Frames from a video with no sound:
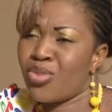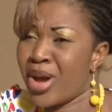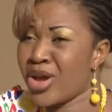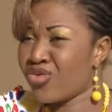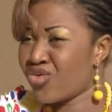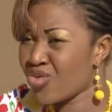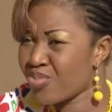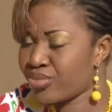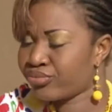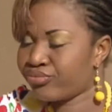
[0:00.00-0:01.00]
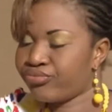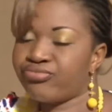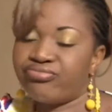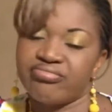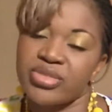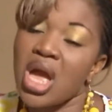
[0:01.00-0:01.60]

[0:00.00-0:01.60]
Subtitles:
My group? Yeah.